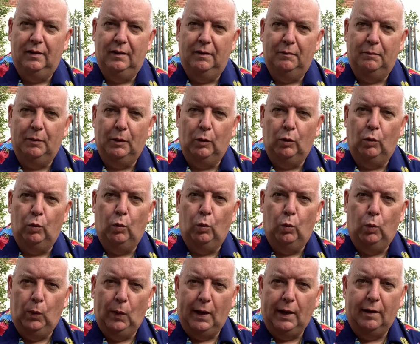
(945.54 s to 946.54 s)
But
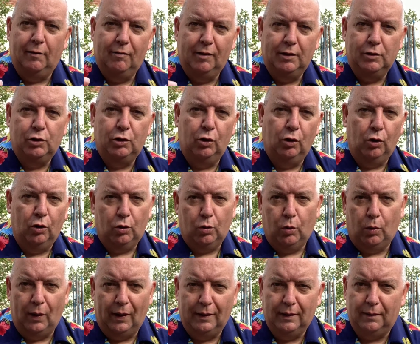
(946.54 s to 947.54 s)
where is your
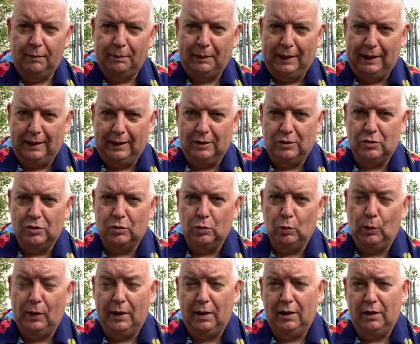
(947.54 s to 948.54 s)
quiet place?
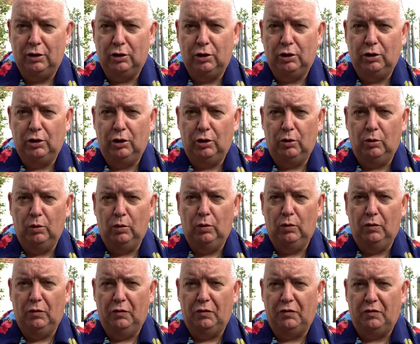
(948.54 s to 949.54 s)
Where do you
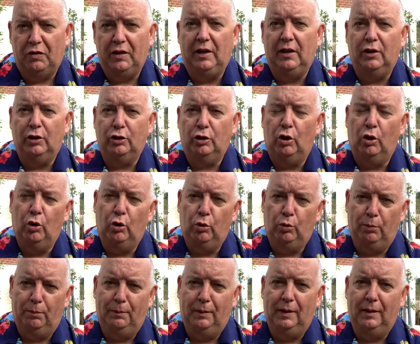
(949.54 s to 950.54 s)
feel at
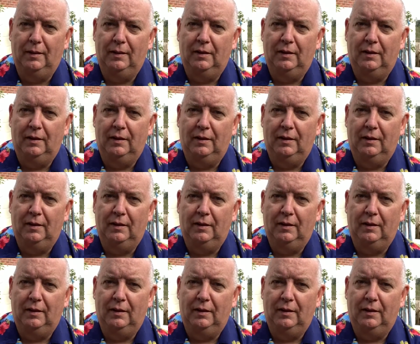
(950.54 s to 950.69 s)
home?